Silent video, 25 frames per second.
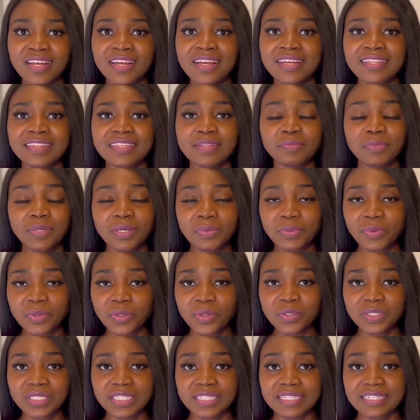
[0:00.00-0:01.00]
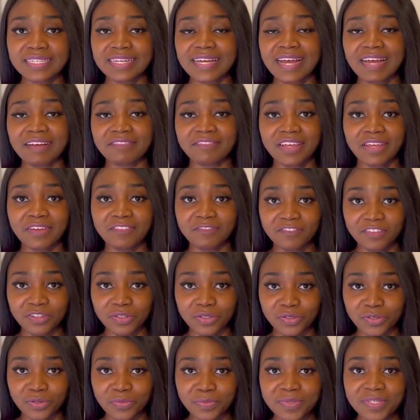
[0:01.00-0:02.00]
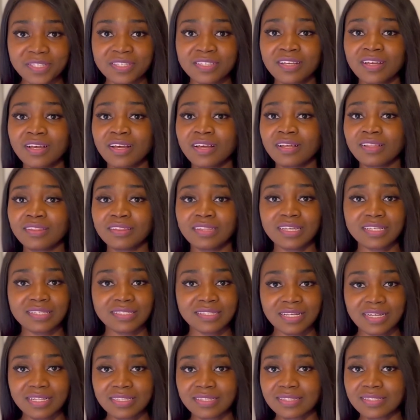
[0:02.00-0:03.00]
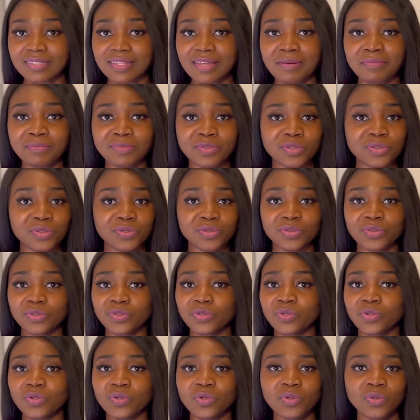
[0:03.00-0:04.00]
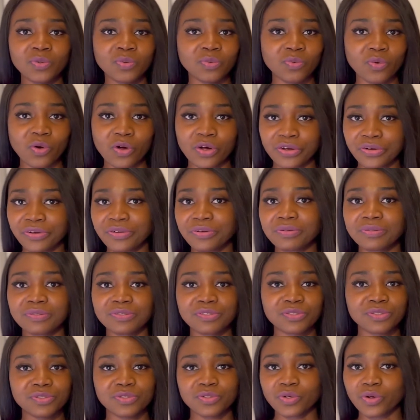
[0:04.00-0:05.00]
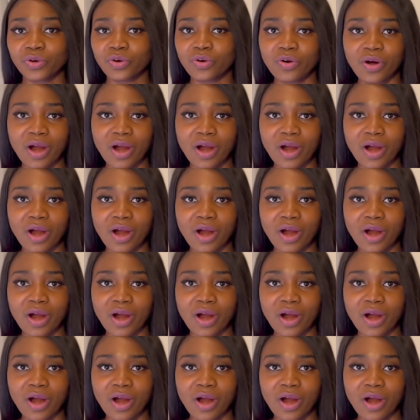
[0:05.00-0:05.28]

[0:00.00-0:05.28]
The people who didn't have envelopes, they sent them to one store